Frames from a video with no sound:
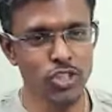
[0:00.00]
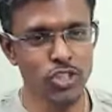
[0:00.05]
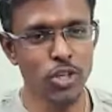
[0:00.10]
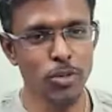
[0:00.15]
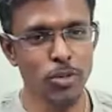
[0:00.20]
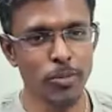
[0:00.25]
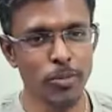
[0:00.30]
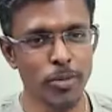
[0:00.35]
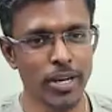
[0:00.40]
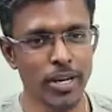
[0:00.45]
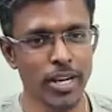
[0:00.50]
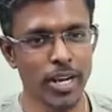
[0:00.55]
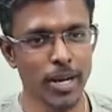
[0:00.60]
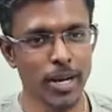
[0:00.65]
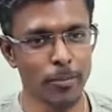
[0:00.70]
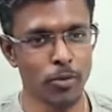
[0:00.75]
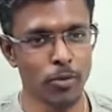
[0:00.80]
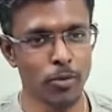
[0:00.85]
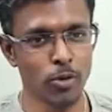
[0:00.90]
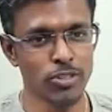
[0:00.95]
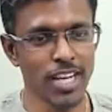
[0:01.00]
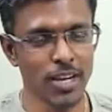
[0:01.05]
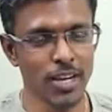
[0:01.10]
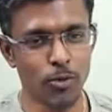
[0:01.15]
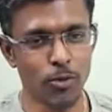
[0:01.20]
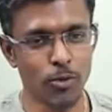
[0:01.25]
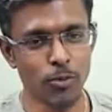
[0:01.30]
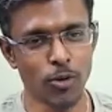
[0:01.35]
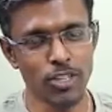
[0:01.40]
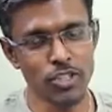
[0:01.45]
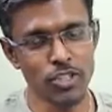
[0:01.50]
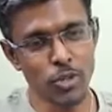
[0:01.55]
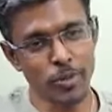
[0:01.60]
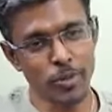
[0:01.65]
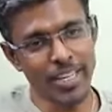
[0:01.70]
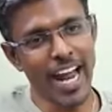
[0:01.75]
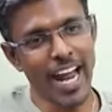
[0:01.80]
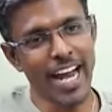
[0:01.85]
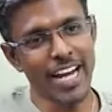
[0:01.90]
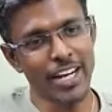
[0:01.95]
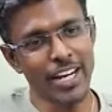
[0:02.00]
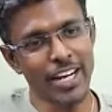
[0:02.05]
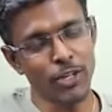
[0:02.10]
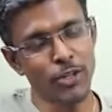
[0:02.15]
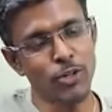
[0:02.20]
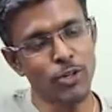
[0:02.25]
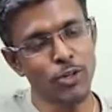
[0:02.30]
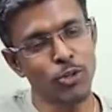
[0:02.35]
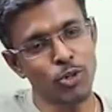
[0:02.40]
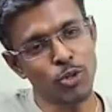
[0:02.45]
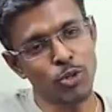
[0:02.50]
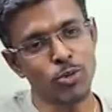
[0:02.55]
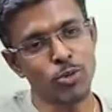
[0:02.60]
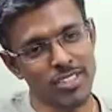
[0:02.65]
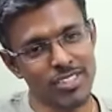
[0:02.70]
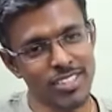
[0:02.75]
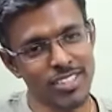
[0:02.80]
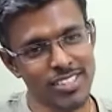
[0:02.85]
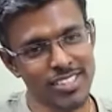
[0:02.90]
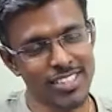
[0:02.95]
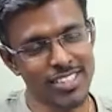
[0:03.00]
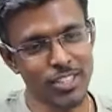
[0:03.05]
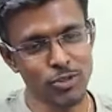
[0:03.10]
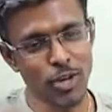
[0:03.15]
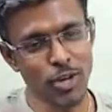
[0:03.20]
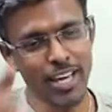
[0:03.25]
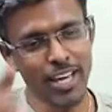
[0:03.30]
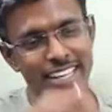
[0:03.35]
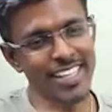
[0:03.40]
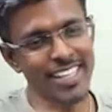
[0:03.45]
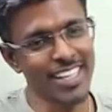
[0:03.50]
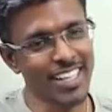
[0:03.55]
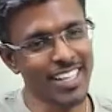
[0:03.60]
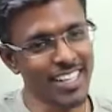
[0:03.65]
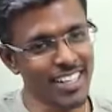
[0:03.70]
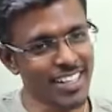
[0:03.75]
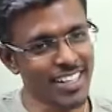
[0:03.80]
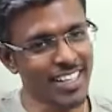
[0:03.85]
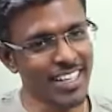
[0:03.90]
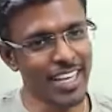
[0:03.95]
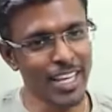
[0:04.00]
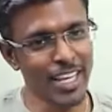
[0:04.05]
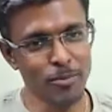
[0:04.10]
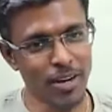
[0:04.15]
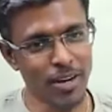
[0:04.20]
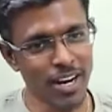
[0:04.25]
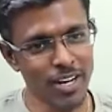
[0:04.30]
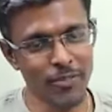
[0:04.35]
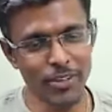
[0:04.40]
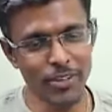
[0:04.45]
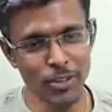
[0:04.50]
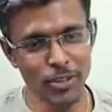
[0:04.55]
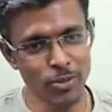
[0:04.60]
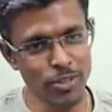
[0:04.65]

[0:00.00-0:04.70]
should be our, what should be the attitude towards this? So I get the clearing part. We do the